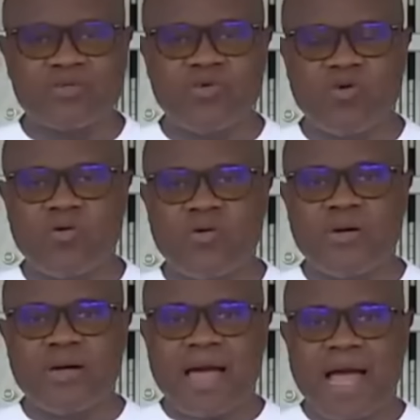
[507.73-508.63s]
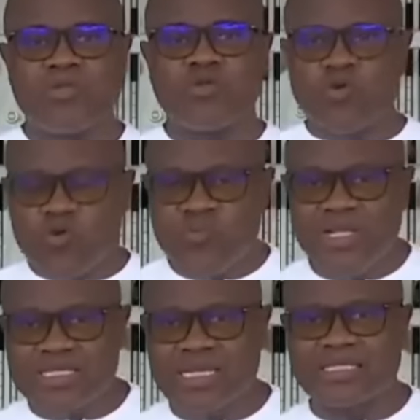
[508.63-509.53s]
the session currently costs
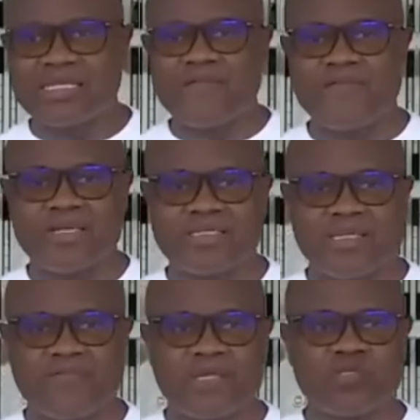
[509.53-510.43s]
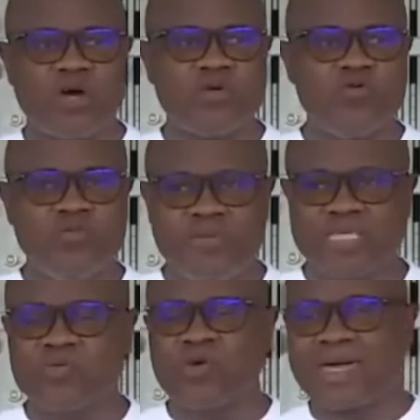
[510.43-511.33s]
around 15,000 francs.
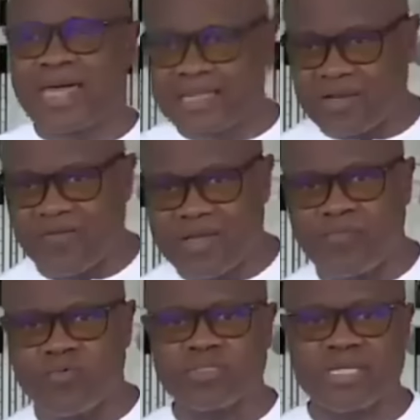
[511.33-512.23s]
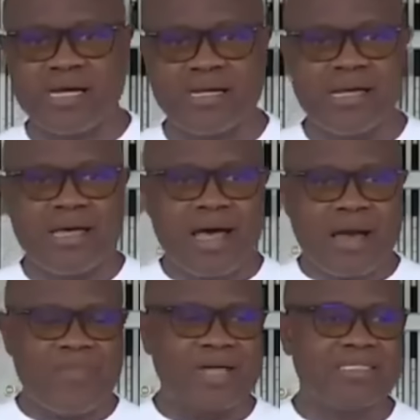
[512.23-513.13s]
The Council has decided to
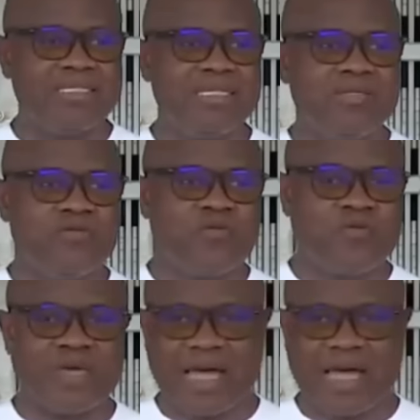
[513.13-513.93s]
bring this rating back to